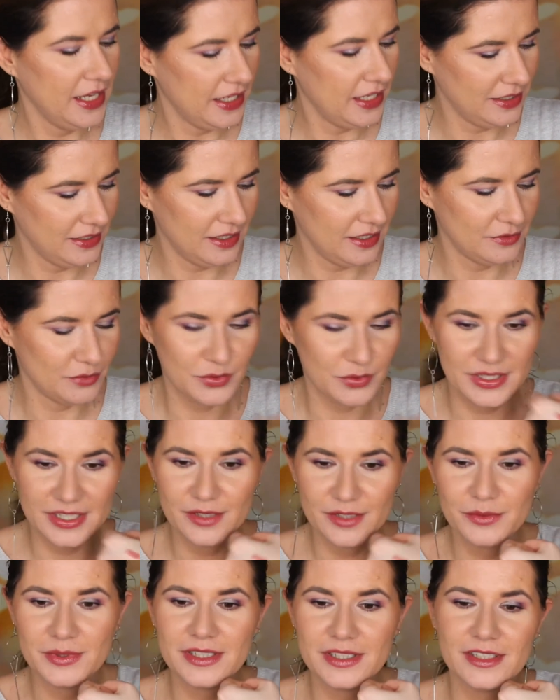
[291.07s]
And I
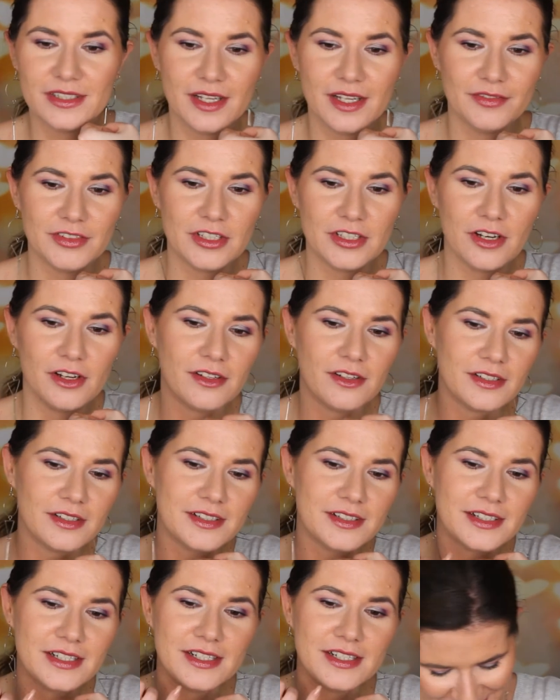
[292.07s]
really, really love the color.